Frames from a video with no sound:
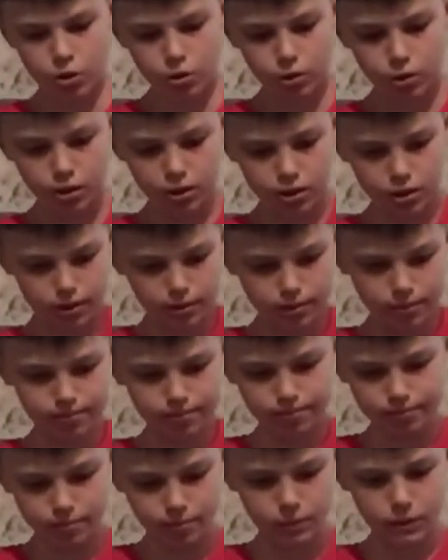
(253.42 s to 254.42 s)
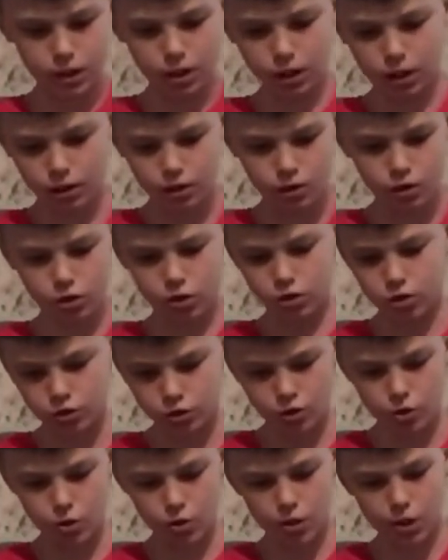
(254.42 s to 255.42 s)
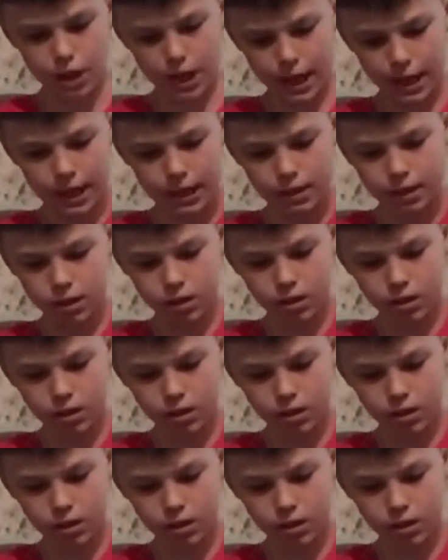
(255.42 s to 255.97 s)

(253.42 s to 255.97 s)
You can unscrew that.